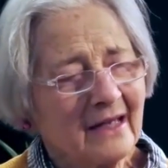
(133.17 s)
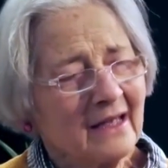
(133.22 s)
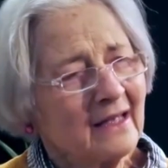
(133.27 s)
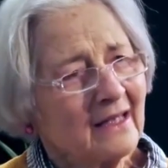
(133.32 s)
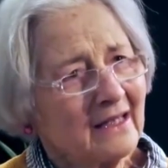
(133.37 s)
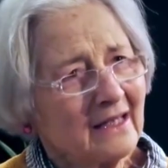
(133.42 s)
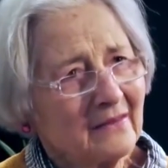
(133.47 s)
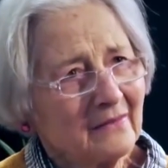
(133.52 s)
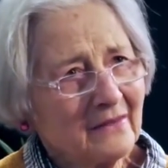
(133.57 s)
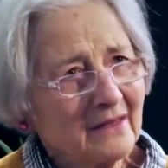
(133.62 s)

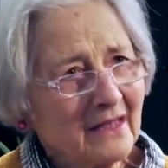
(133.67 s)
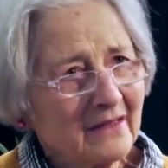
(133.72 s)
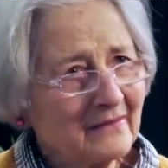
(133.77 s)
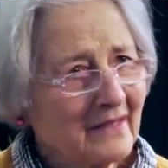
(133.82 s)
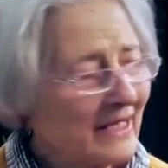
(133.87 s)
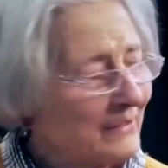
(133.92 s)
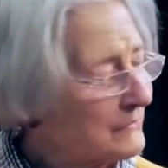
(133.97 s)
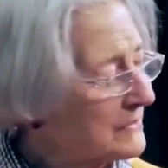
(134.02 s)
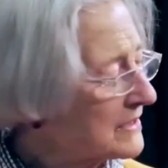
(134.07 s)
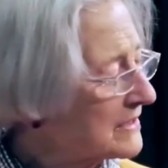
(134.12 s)
in, and
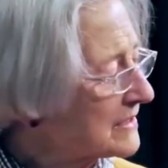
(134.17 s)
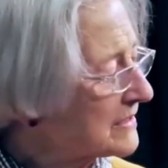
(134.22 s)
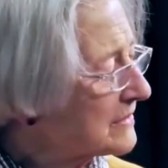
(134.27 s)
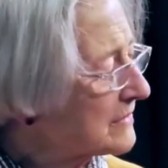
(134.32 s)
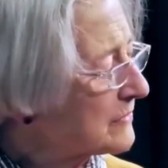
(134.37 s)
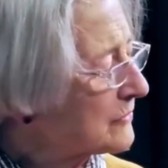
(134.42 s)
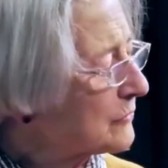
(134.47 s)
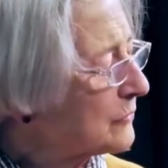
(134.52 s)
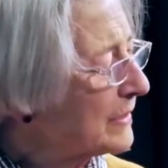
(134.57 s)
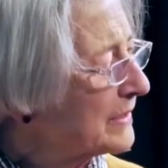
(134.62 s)
that was
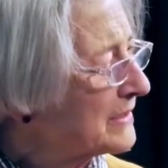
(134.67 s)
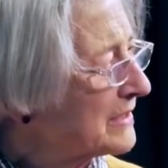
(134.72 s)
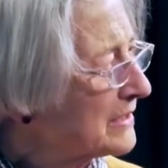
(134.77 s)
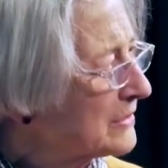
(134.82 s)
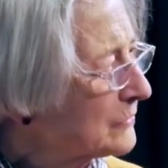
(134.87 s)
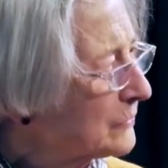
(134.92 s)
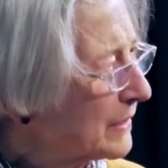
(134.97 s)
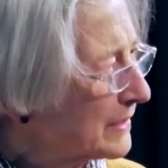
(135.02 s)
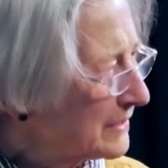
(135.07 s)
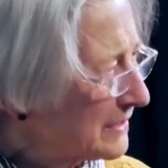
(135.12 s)

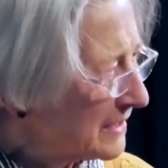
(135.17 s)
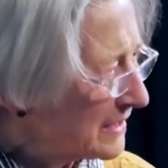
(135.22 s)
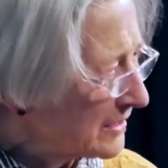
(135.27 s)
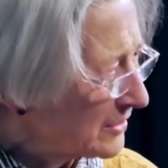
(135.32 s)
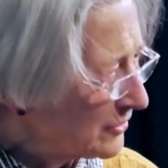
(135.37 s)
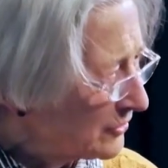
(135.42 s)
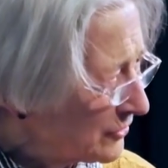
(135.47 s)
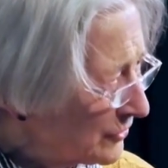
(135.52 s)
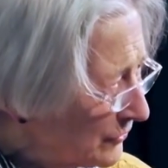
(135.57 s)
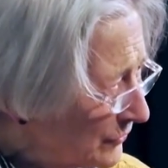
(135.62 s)

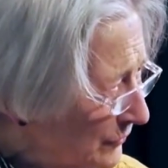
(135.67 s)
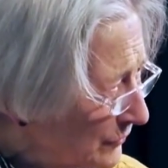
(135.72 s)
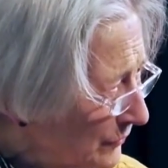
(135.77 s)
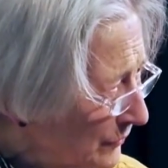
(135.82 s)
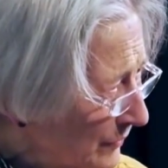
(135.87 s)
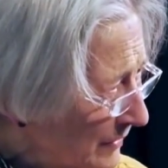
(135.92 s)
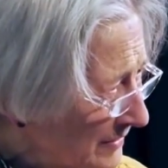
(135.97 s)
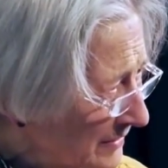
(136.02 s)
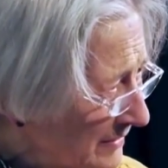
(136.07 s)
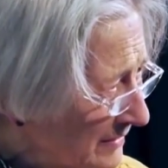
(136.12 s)
2022,
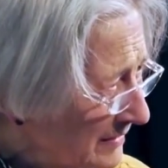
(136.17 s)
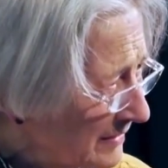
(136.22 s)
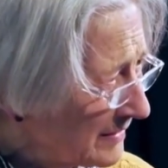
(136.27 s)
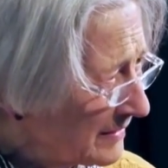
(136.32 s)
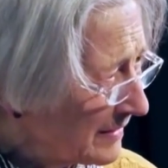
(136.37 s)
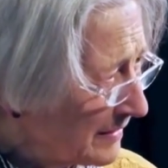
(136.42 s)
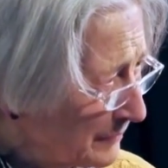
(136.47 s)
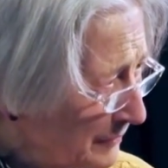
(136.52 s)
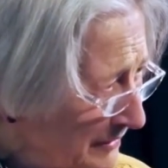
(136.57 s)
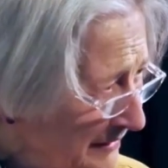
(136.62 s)
wasn't it?
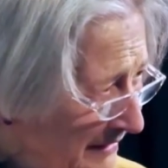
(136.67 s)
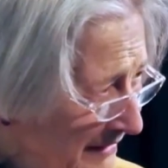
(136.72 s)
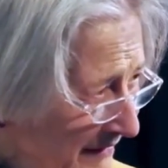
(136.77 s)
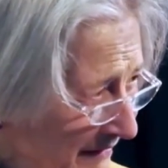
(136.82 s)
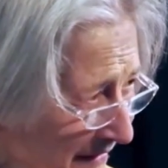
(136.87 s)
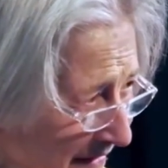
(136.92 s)
I believe. I